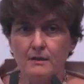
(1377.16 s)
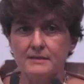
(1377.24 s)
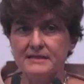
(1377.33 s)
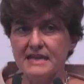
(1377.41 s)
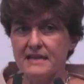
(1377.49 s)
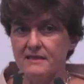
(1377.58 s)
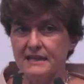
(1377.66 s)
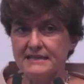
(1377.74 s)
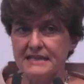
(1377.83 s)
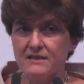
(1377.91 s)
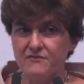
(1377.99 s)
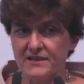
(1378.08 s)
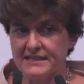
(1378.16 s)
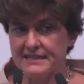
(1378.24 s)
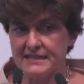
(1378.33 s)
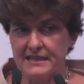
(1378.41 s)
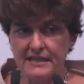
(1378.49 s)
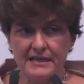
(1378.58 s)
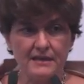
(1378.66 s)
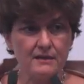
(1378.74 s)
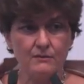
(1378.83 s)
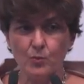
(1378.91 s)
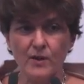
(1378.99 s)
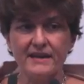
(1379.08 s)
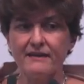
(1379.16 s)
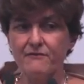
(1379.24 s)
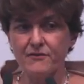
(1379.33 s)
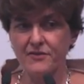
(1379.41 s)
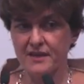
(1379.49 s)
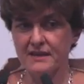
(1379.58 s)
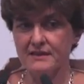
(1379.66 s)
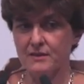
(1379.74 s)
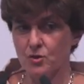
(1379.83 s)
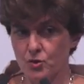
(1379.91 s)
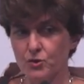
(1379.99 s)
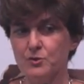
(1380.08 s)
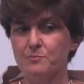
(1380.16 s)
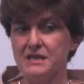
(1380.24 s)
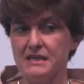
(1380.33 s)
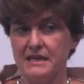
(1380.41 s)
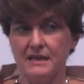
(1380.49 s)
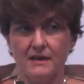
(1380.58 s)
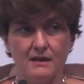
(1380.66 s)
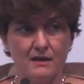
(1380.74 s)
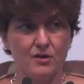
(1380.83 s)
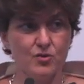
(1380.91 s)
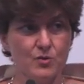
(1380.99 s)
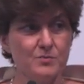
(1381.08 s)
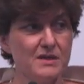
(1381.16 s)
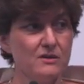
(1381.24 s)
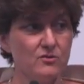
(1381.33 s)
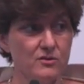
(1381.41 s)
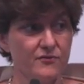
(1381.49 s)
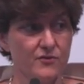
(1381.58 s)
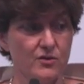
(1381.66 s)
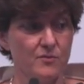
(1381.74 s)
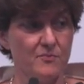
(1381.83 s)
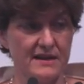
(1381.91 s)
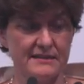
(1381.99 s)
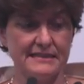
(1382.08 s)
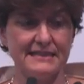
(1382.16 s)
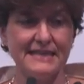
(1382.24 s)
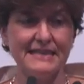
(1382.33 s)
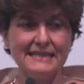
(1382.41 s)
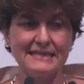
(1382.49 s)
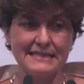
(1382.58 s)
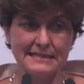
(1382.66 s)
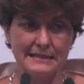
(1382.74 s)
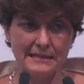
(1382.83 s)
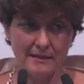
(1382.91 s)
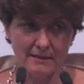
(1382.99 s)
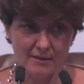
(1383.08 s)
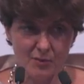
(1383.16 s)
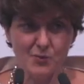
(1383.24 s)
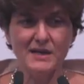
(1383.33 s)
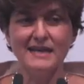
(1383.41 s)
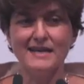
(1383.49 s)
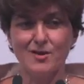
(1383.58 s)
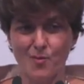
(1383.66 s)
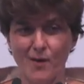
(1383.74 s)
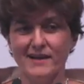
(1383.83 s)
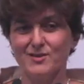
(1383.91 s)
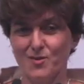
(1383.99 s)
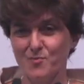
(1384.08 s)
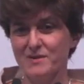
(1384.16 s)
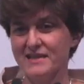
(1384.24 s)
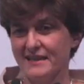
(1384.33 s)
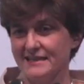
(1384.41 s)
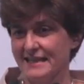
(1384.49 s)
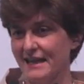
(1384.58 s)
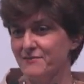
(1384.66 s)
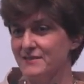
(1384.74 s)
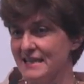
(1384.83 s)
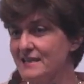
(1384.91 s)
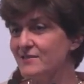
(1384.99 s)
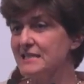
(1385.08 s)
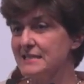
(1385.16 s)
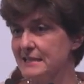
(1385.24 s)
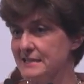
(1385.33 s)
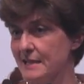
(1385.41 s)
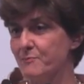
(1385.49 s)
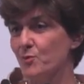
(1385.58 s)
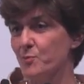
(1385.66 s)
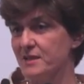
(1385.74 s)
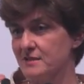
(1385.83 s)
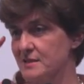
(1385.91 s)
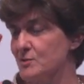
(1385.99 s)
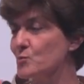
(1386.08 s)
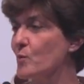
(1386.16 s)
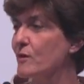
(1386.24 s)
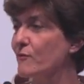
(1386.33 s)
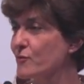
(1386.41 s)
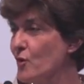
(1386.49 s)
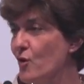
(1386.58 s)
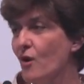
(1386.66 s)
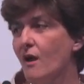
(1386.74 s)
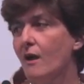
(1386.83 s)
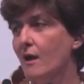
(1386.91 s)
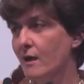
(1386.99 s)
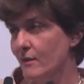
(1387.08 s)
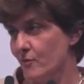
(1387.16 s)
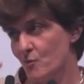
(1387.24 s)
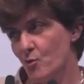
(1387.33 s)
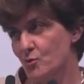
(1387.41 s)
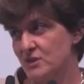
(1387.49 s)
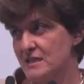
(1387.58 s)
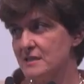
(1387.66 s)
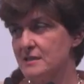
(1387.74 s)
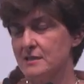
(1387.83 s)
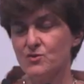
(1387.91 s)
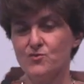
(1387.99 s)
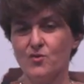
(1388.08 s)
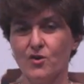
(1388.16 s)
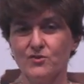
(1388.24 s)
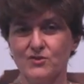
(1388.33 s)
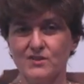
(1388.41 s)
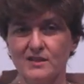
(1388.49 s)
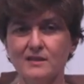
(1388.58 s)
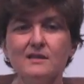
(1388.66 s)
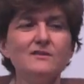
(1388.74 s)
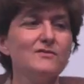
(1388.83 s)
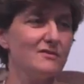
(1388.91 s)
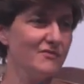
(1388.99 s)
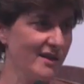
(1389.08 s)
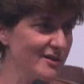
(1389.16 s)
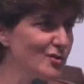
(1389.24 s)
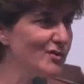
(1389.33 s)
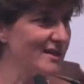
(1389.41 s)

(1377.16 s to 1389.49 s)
saying that investing in whatever thing could be good for the planet. it's really quite complicated. I've taken this example because this is one of the most easy to understand, even if I know